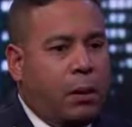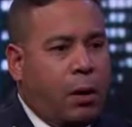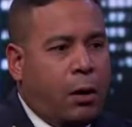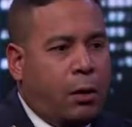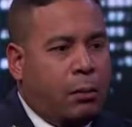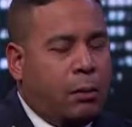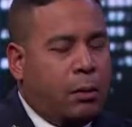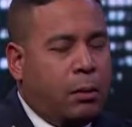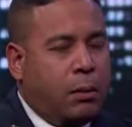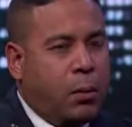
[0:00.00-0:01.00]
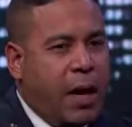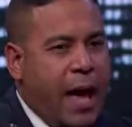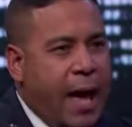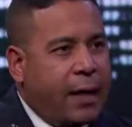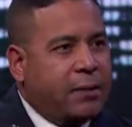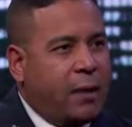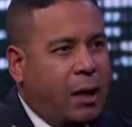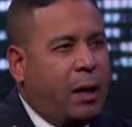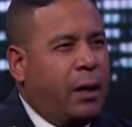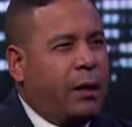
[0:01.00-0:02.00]
are acting
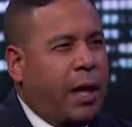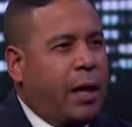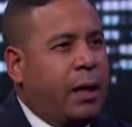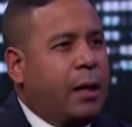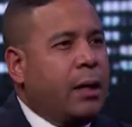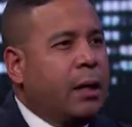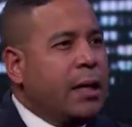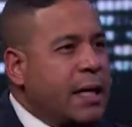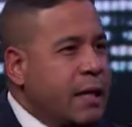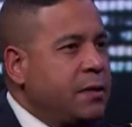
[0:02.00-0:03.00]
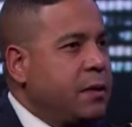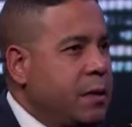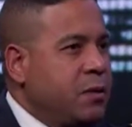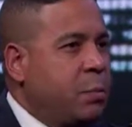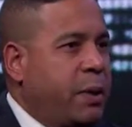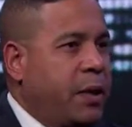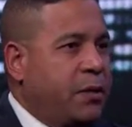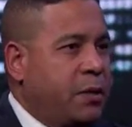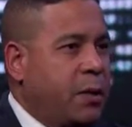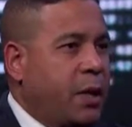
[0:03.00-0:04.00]
on a
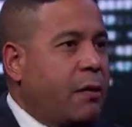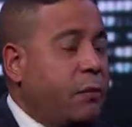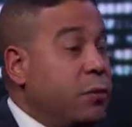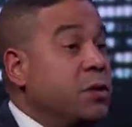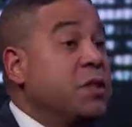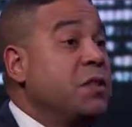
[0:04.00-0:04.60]
incidence-based versus a